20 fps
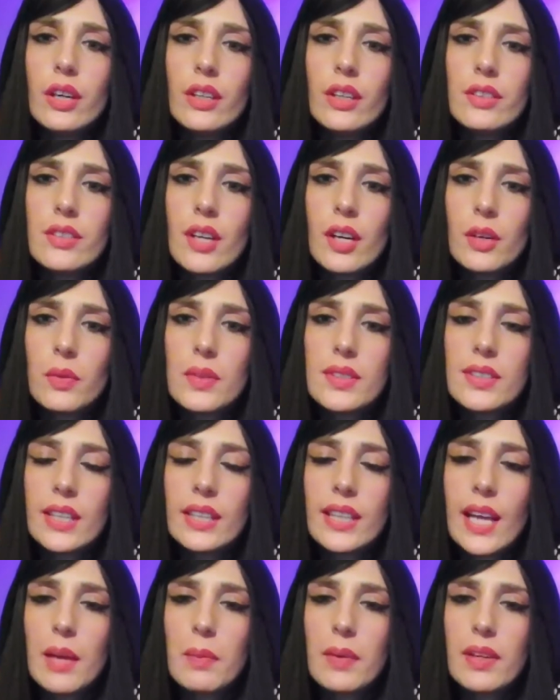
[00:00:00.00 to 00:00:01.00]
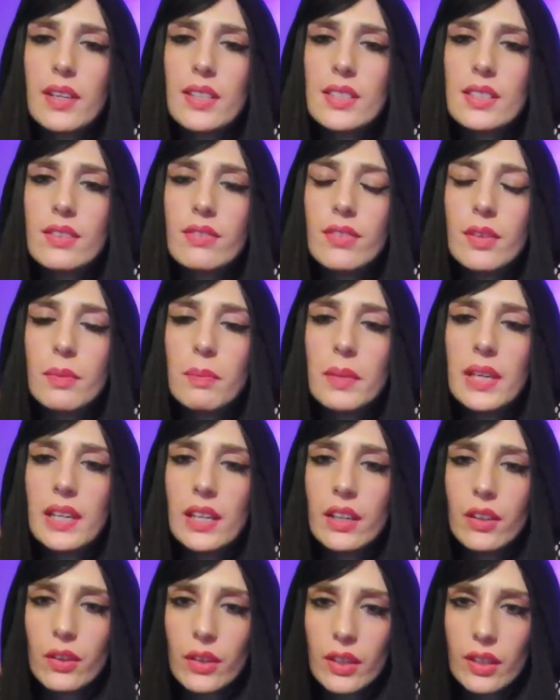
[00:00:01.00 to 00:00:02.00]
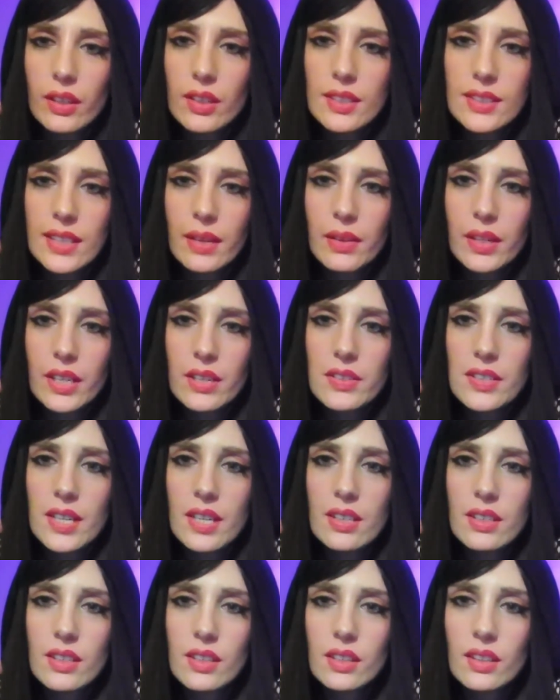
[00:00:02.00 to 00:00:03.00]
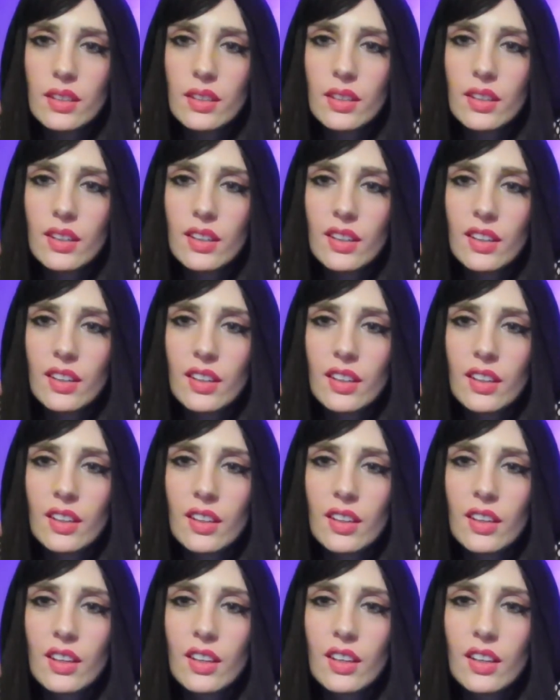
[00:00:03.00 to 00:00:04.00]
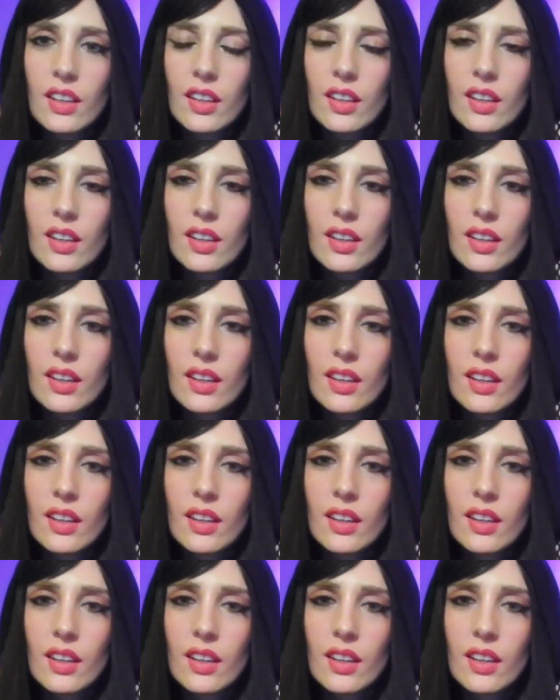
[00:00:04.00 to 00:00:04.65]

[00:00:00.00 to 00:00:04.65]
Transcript: her tongue was like that because of the meteor. Is that what you said? Mm-hmm.